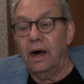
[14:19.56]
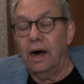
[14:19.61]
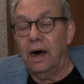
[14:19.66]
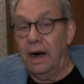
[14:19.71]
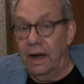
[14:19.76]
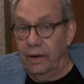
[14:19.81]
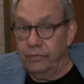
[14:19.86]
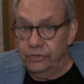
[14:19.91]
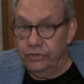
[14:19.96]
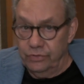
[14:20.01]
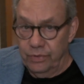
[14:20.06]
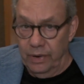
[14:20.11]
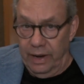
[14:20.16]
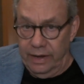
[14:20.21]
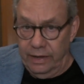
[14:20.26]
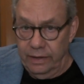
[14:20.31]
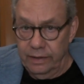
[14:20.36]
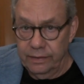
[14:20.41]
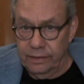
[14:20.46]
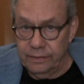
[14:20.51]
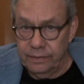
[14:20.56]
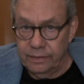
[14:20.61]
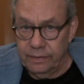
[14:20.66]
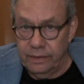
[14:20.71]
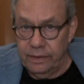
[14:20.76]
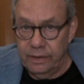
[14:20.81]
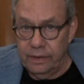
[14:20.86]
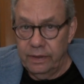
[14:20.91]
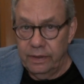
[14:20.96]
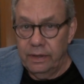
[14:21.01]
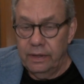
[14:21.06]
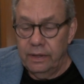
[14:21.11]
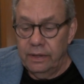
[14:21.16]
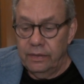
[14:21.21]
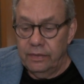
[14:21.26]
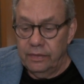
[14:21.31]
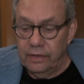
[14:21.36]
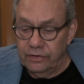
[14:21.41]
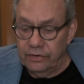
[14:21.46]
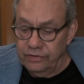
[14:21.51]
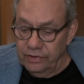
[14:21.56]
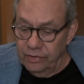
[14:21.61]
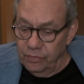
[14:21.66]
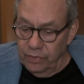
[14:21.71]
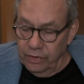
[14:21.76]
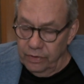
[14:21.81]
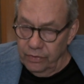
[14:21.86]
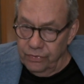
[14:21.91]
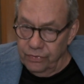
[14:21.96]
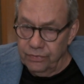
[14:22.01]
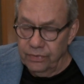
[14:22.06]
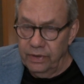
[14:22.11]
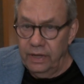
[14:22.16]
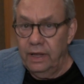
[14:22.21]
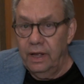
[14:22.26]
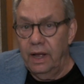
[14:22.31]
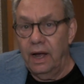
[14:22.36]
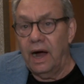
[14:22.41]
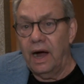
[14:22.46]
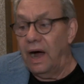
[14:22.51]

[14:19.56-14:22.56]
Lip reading: I was right. They said 103.